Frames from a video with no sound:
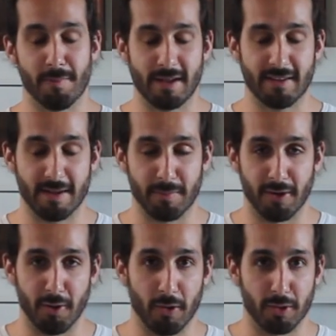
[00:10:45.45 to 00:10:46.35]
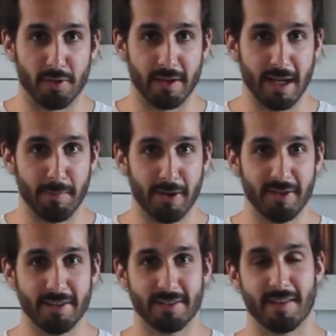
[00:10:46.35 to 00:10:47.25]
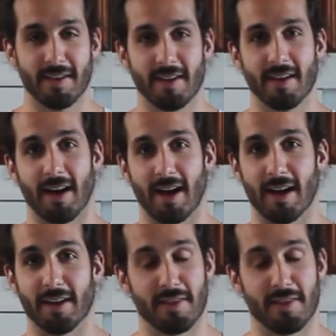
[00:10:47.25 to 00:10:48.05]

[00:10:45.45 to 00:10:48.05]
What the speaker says: Please let me know what you think about it, and